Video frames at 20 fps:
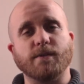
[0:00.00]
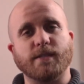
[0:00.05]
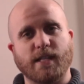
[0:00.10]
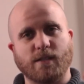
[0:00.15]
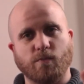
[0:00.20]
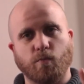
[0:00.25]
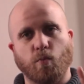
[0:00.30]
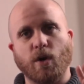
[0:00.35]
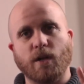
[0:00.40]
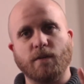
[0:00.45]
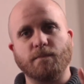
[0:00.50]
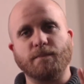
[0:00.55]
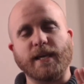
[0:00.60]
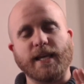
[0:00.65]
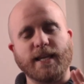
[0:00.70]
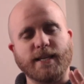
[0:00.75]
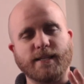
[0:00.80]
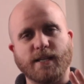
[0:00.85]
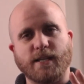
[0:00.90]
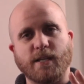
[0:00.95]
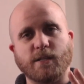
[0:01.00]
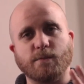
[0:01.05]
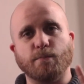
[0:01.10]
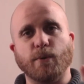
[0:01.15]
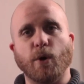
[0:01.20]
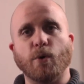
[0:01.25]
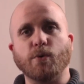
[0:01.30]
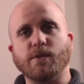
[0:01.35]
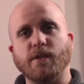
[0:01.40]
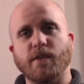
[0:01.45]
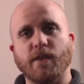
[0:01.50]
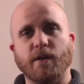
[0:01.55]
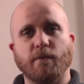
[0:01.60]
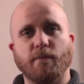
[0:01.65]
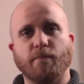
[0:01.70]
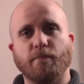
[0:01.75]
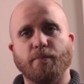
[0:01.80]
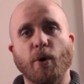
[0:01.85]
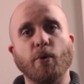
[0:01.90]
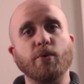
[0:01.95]
that's one piece that does both
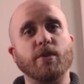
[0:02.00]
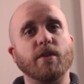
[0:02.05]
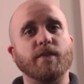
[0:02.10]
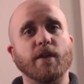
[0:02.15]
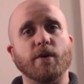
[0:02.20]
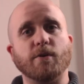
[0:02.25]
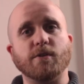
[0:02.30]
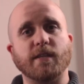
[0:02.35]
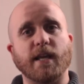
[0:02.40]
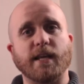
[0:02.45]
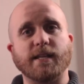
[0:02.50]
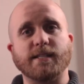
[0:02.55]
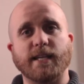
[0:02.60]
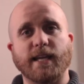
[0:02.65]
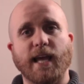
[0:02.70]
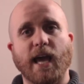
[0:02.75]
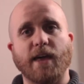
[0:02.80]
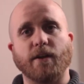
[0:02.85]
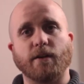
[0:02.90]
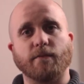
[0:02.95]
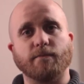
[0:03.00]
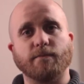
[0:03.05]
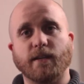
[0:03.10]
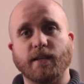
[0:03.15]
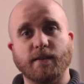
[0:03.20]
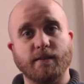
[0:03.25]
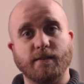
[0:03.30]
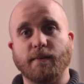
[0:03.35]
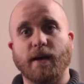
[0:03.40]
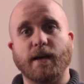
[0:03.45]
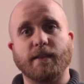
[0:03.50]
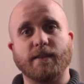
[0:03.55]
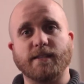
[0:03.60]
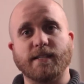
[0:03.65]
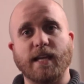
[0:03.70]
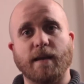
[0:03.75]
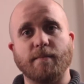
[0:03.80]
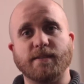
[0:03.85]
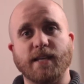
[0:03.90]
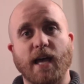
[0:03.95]
of those things together at the
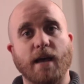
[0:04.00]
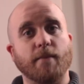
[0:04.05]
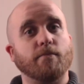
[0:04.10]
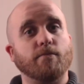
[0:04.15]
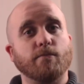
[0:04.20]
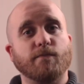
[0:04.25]
same time.